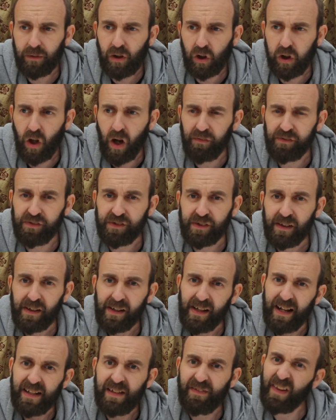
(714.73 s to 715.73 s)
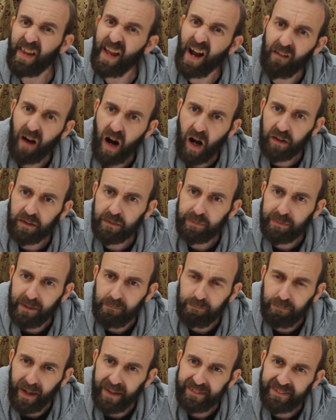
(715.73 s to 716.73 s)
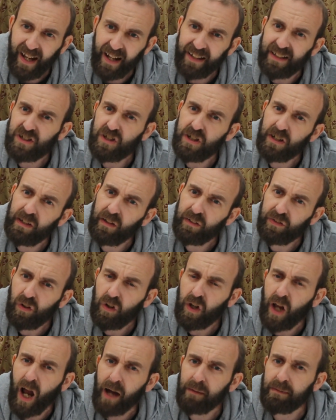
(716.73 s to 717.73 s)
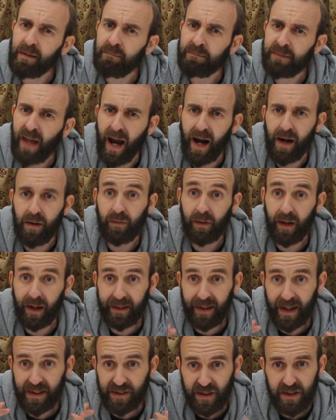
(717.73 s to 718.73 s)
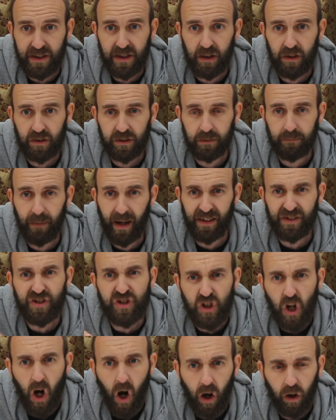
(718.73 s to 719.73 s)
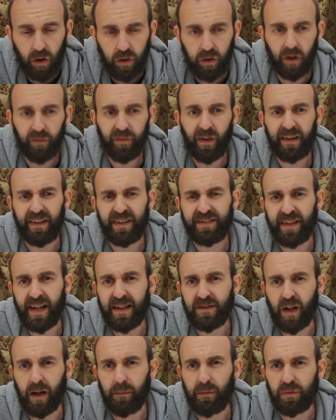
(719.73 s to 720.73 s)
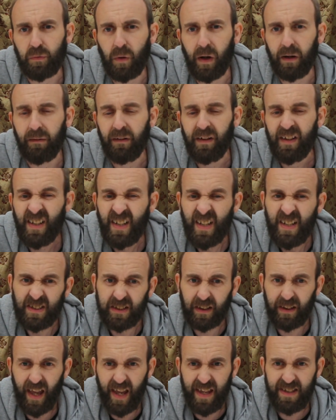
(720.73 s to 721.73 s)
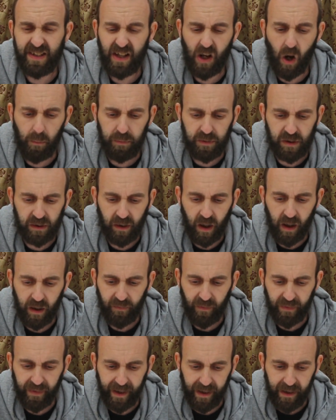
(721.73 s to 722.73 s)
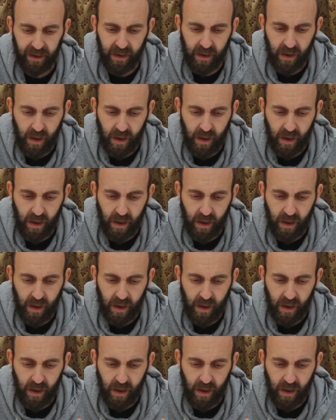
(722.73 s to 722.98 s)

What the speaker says: cloths, and if they are 100% bandanas, you can also cut them down and actually use them as char cloth at the same time as well. So there is the option over there.